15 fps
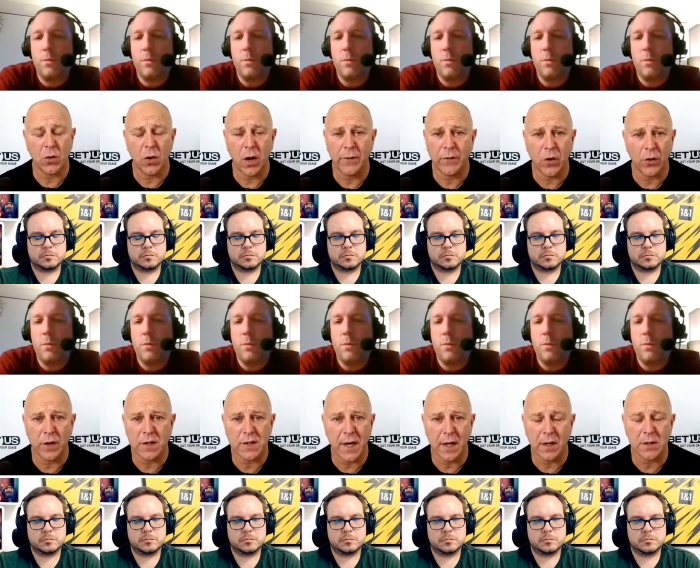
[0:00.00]
Speaker 1: score. I've got
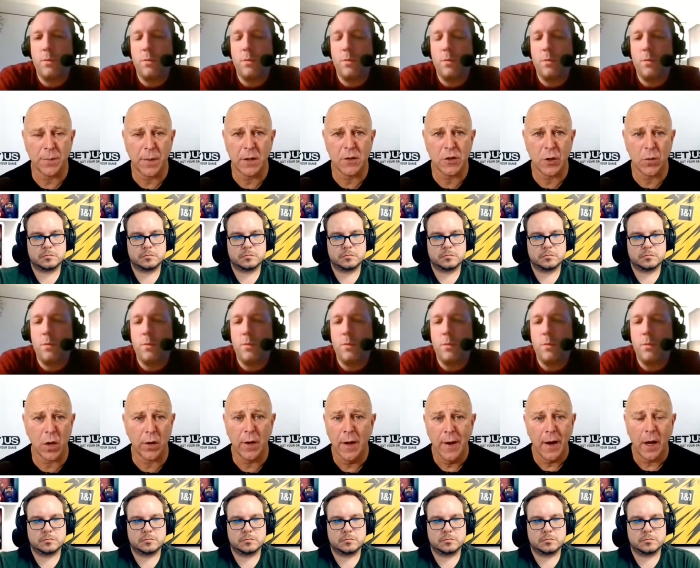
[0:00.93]
this down as being two
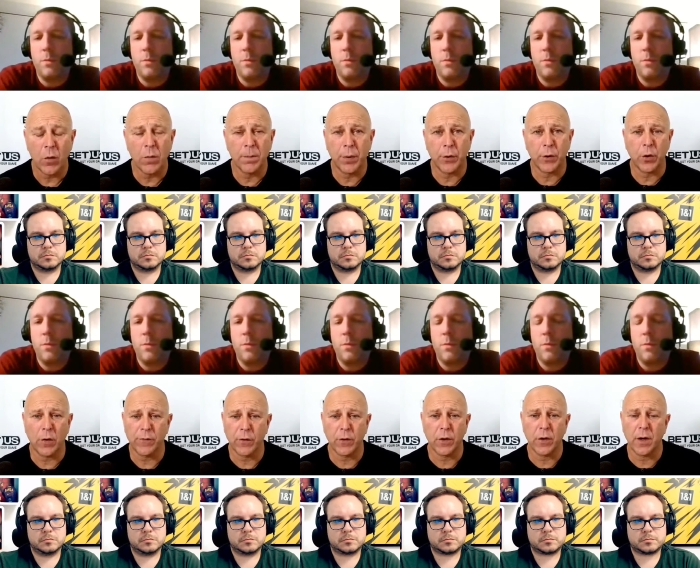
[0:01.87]
one. I wouldn't put you
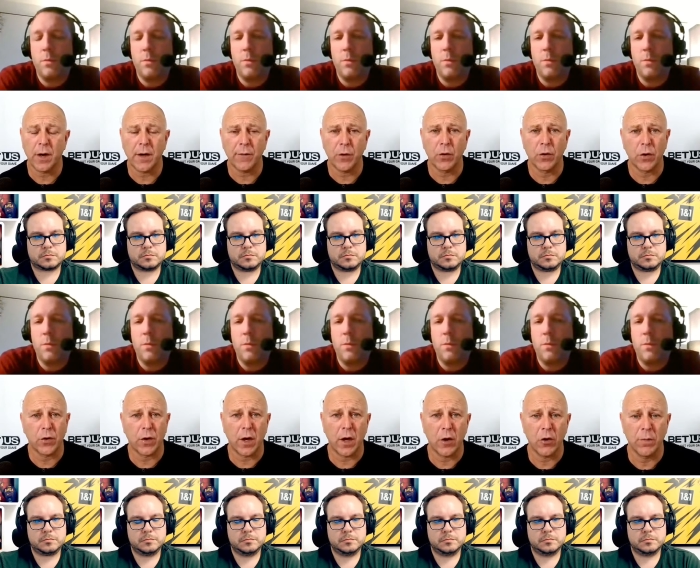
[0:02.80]
off Union. I love Union
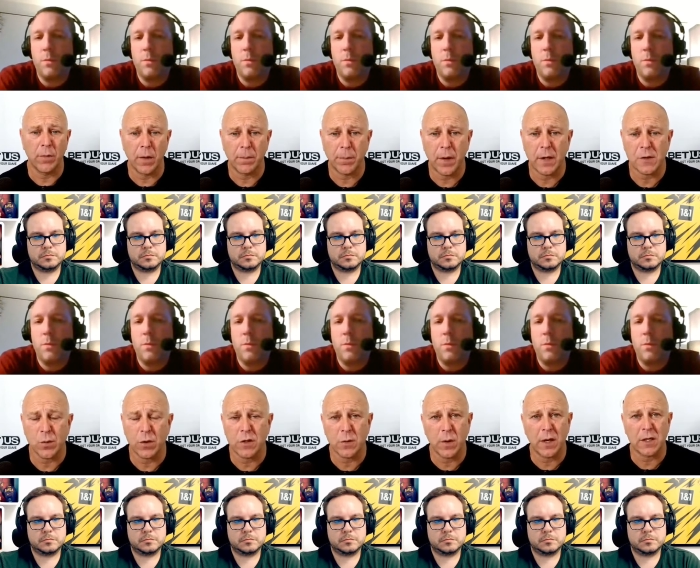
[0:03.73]
at home at plus
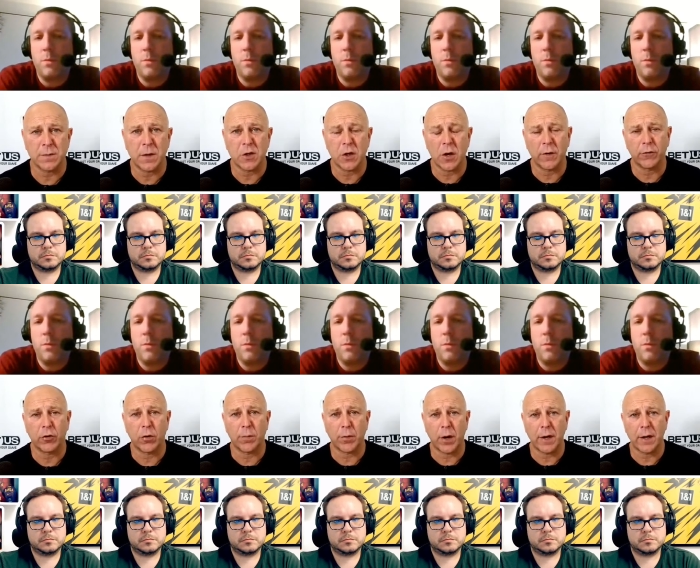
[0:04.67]
one twenty, especially after a